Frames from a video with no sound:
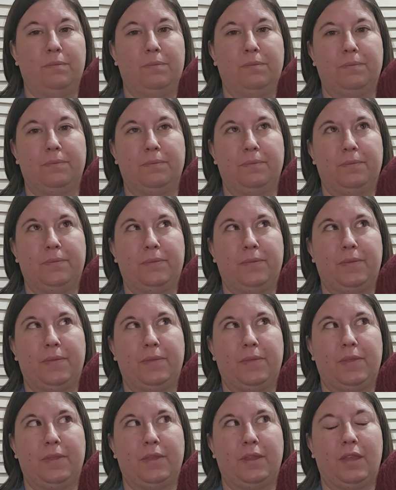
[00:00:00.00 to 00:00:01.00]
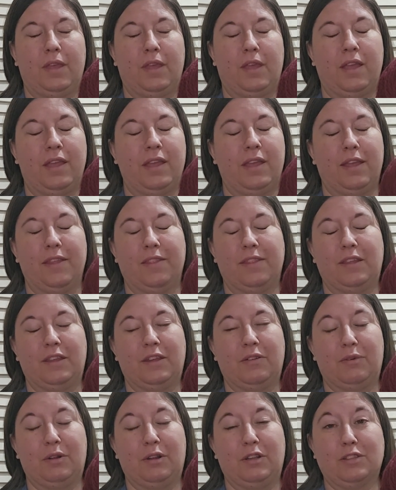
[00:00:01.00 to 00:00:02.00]
I can't think
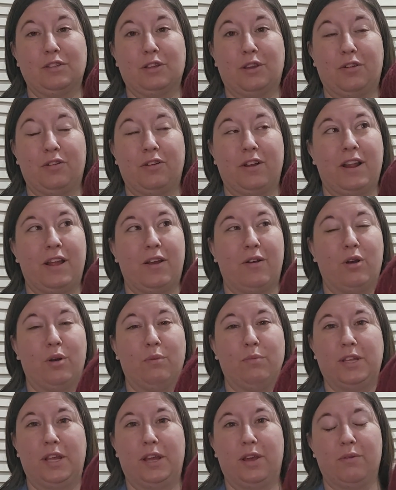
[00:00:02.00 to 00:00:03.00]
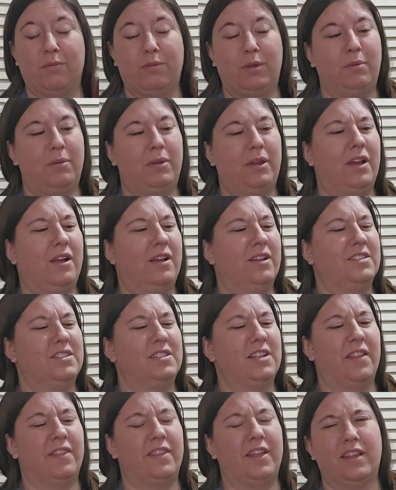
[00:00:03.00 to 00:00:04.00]
of what it's called right now. Hometown, maybe. It's
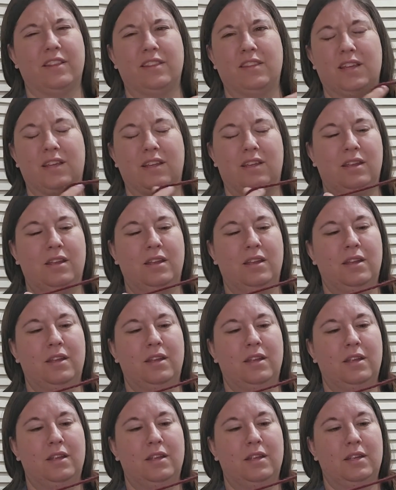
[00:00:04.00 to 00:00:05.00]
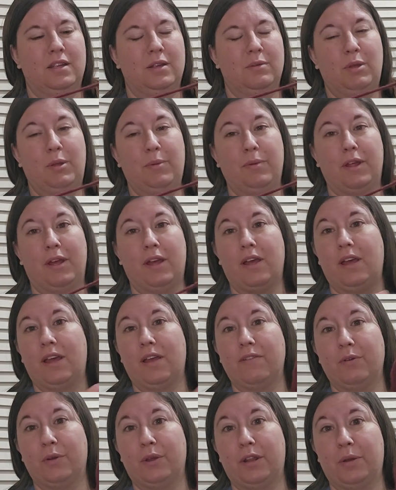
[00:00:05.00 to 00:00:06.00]
not that thick. Maybe not. I
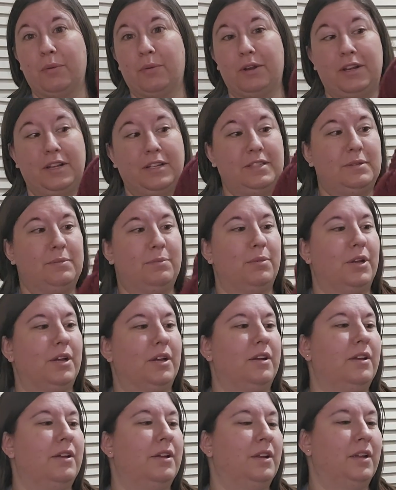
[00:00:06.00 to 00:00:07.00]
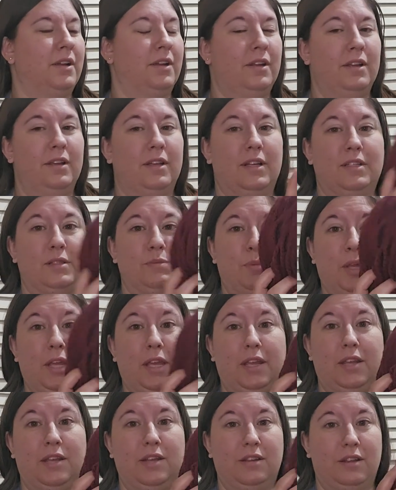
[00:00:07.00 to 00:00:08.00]
have no idea what it is, but it's
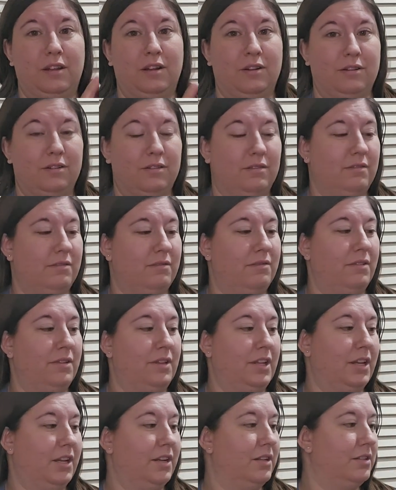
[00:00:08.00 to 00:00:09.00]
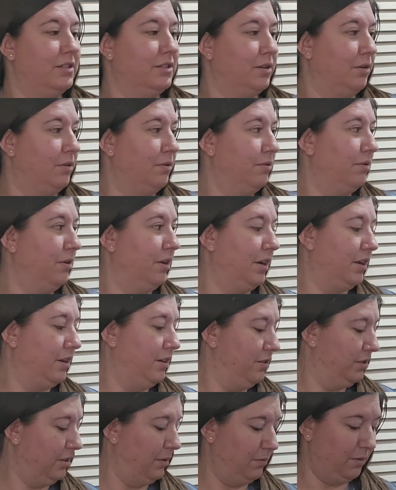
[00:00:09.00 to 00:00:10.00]
big and thick, so I could
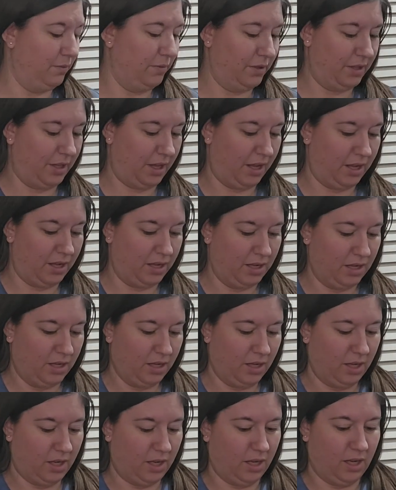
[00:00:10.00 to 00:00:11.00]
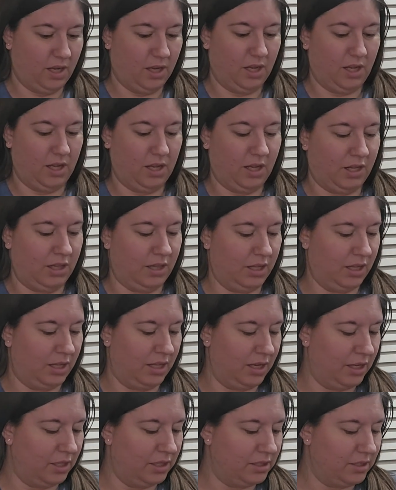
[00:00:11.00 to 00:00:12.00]
do something with that. And
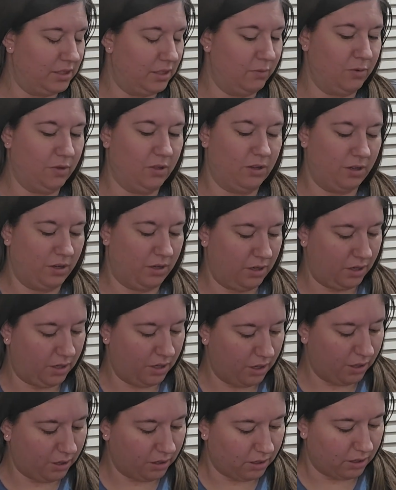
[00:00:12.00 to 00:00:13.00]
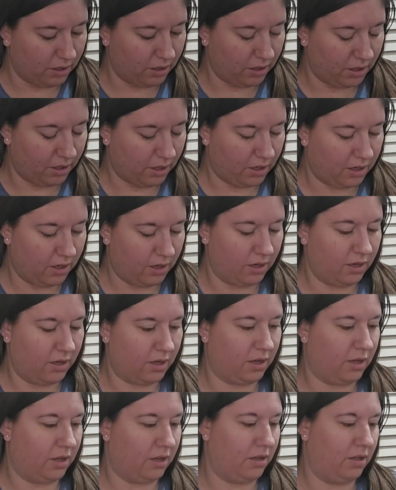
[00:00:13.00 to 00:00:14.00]
then a similar color.
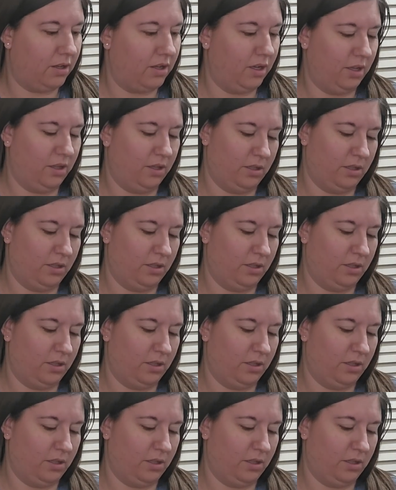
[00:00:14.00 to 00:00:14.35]
I think